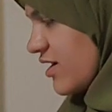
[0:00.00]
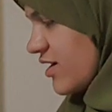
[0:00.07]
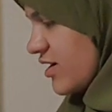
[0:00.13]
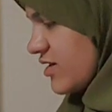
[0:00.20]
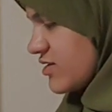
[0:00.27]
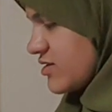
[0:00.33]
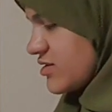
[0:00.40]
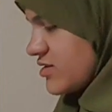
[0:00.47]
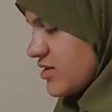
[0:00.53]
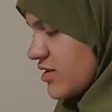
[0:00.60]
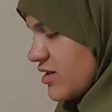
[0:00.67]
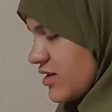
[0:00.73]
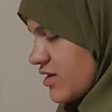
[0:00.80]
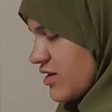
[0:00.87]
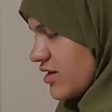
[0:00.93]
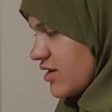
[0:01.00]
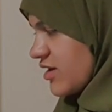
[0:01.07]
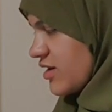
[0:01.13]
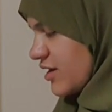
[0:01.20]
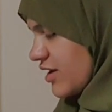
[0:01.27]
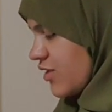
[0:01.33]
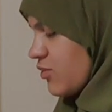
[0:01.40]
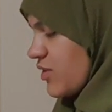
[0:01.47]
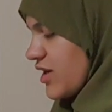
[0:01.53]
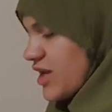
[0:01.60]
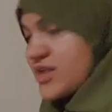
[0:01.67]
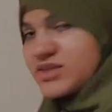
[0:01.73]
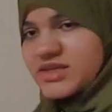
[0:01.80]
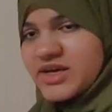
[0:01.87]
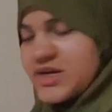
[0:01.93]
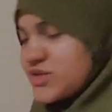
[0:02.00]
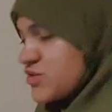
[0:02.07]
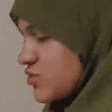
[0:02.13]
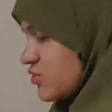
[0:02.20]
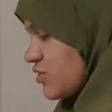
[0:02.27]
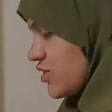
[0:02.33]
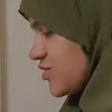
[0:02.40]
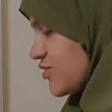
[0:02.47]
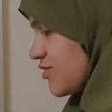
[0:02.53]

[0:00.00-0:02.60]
and a1 and a2, it